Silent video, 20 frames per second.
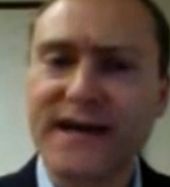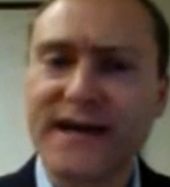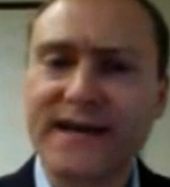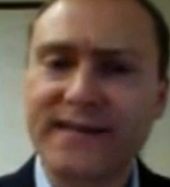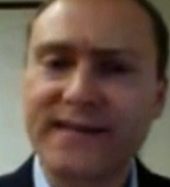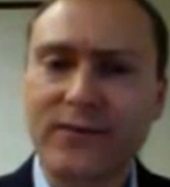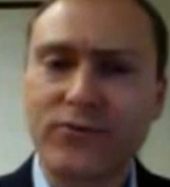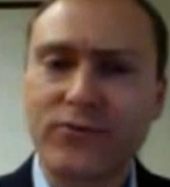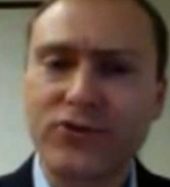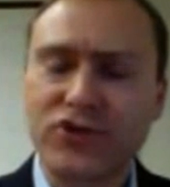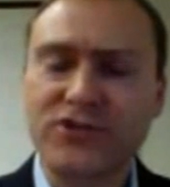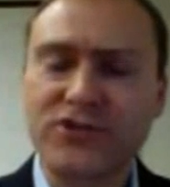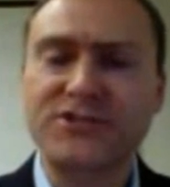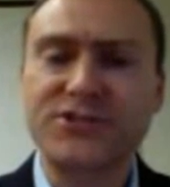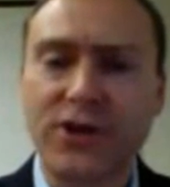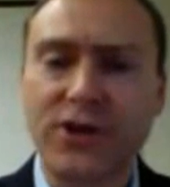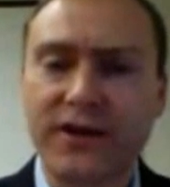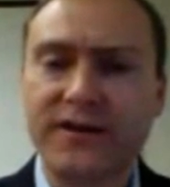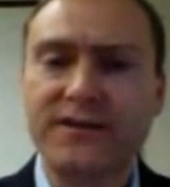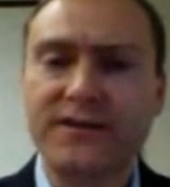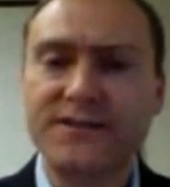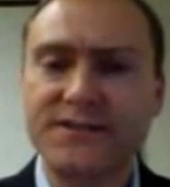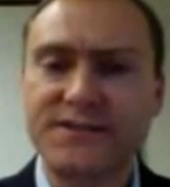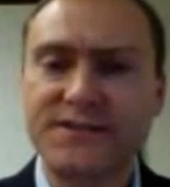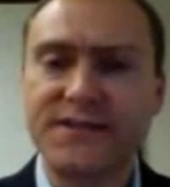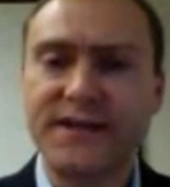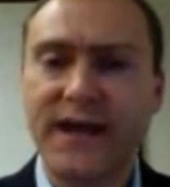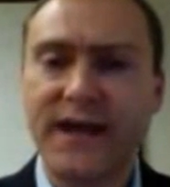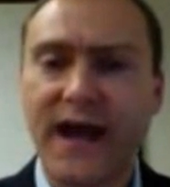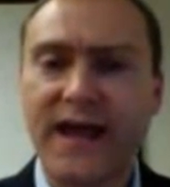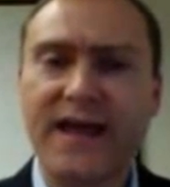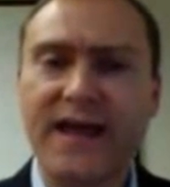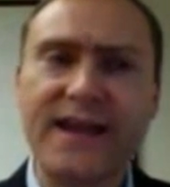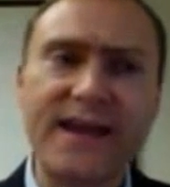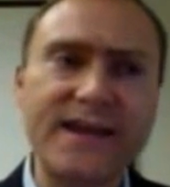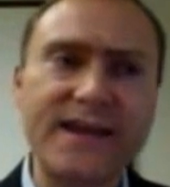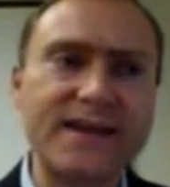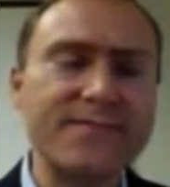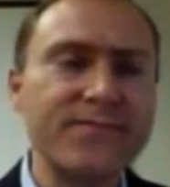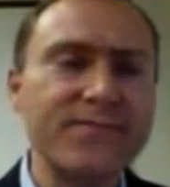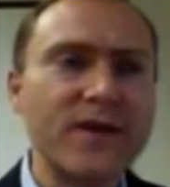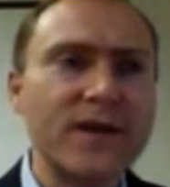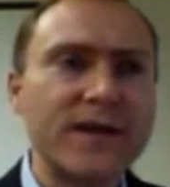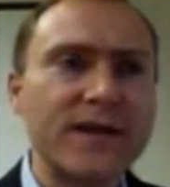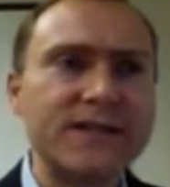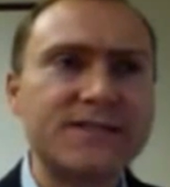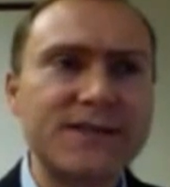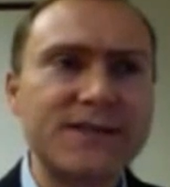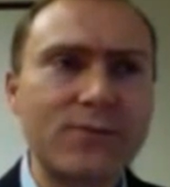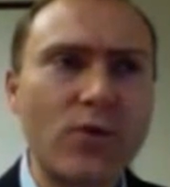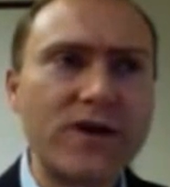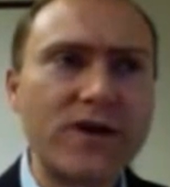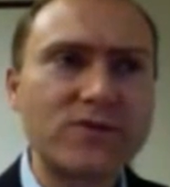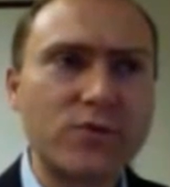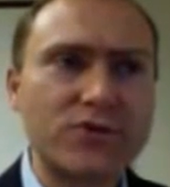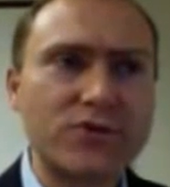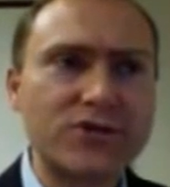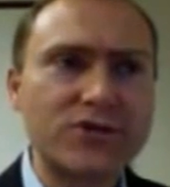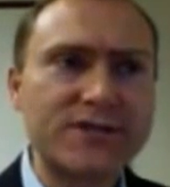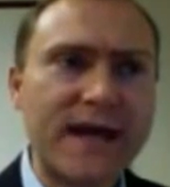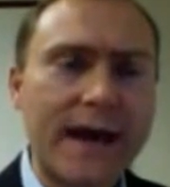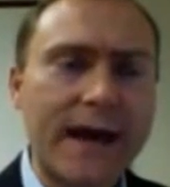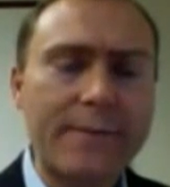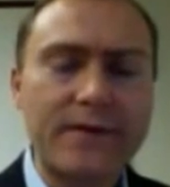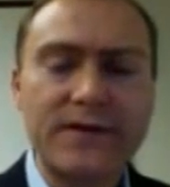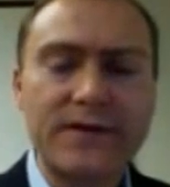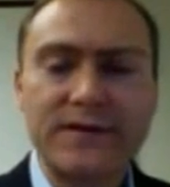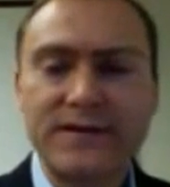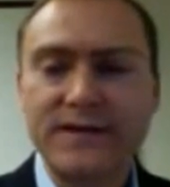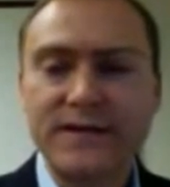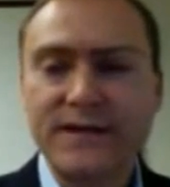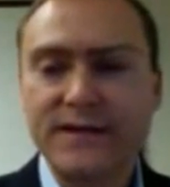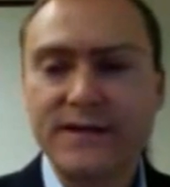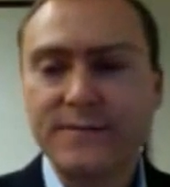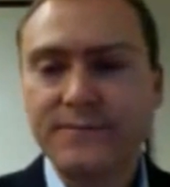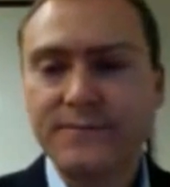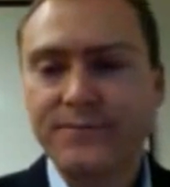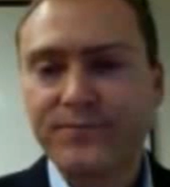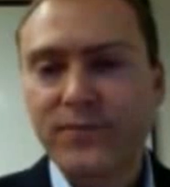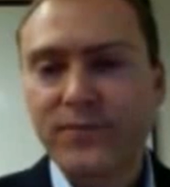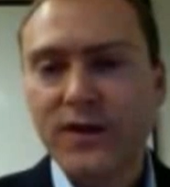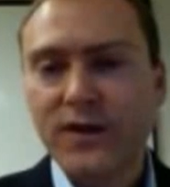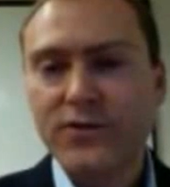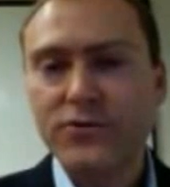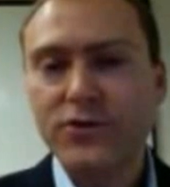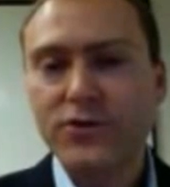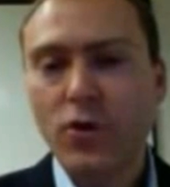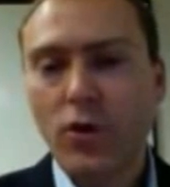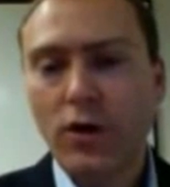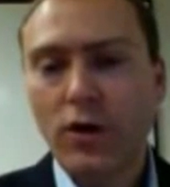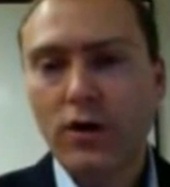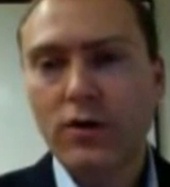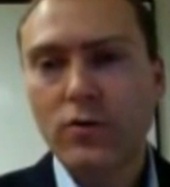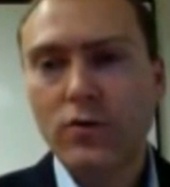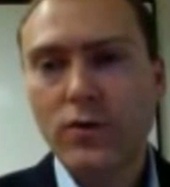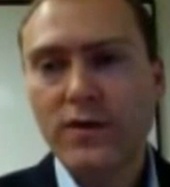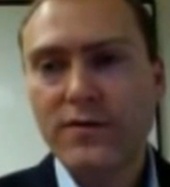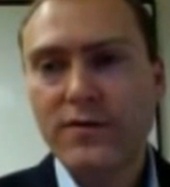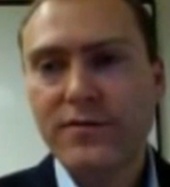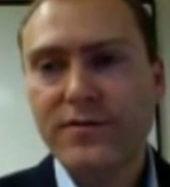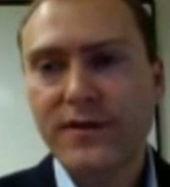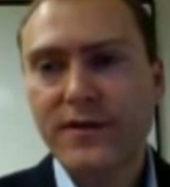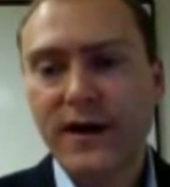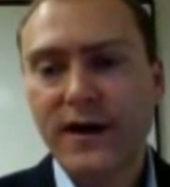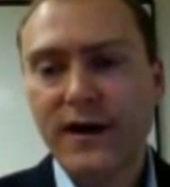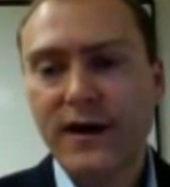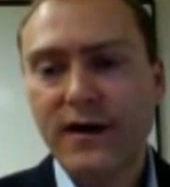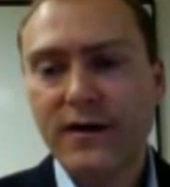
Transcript: exciting that we're just starting to see. In some ways, what just happened in New York with